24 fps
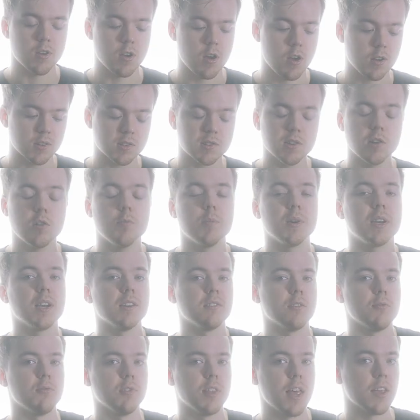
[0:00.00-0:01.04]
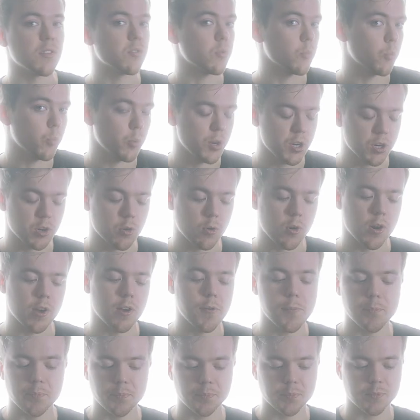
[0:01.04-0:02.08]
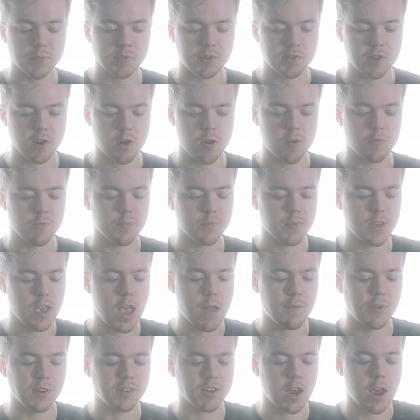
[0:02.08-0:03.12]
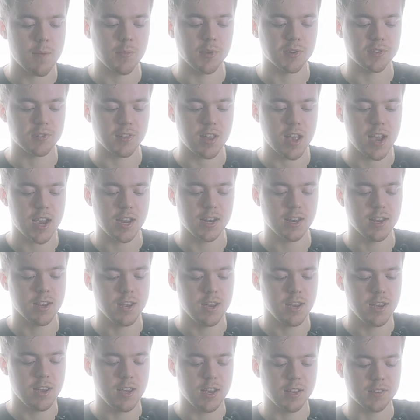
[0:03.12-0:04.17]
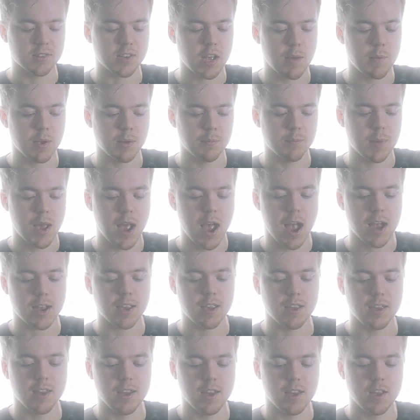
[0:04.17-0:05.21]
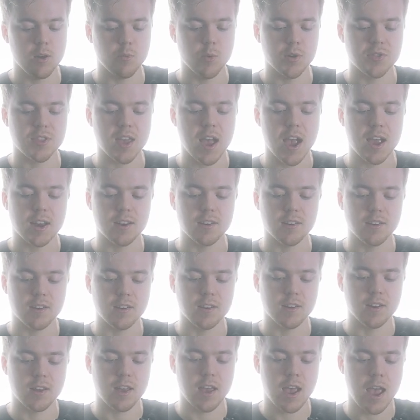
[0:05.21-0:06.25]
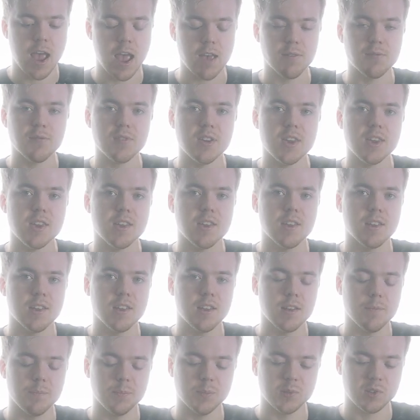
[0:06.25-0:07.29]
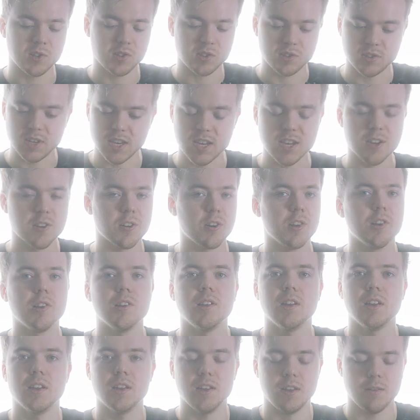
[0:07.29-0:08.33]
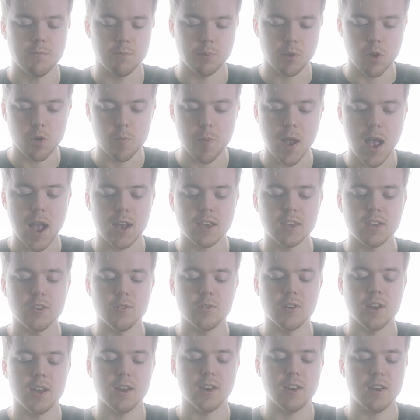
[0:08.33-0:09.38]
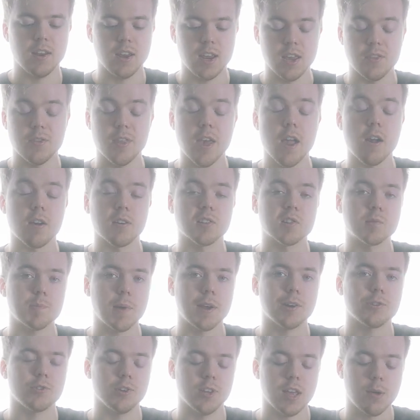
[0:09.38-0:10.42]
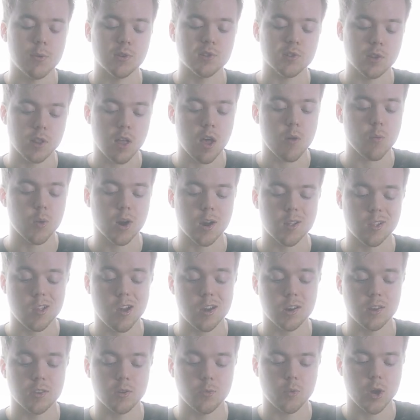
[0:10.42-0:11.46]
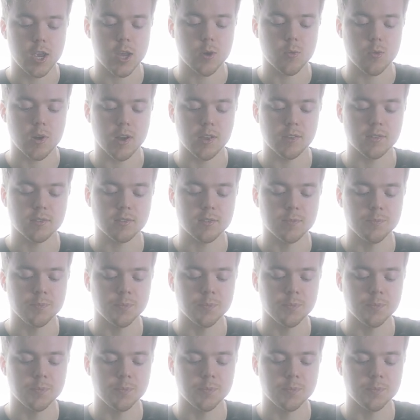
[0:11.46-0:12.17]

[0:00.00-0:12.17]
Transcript: Also because of less recoil. So every time the slide is coming back with that heavy steel blowback unit in there, especially, that was where a lot of the weight was.